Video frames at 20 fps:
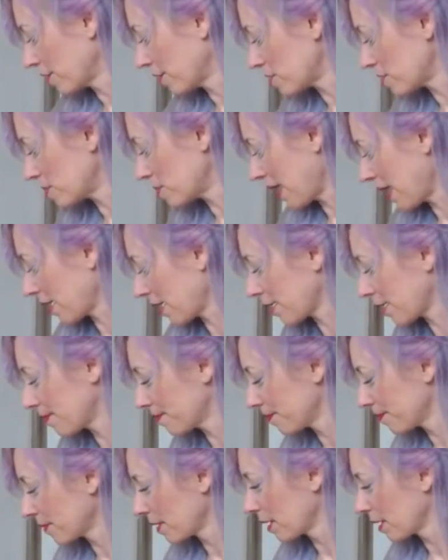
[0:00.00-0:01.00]
his back.
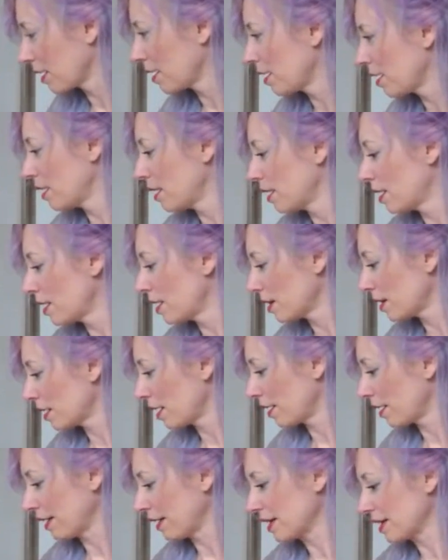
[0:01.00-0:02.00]
All
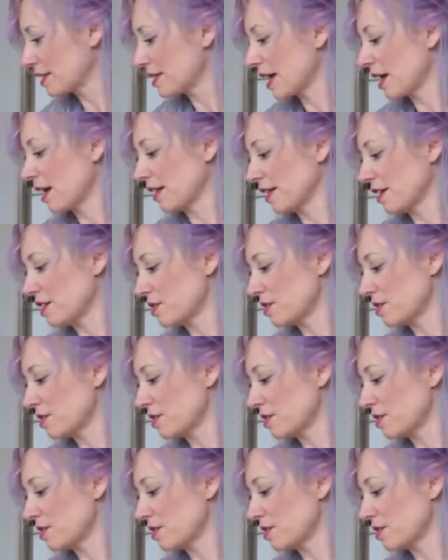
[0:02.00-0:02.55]
right, let's get on these